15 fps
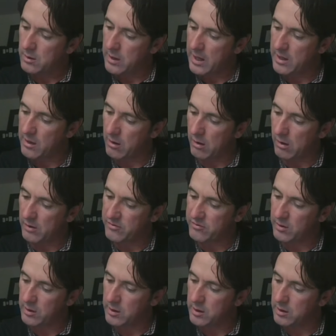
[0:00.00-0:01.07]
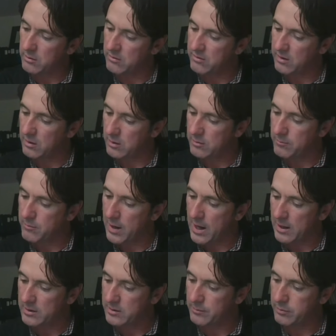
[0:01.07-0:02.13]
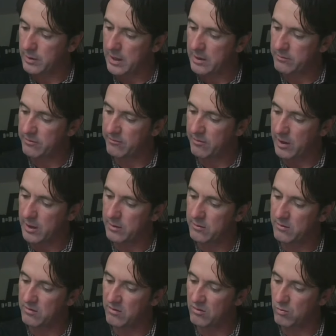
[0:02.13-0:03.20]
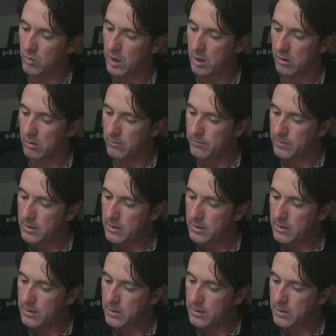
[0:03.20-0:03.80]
and Australia and New Zealand backed the plan provided this as well.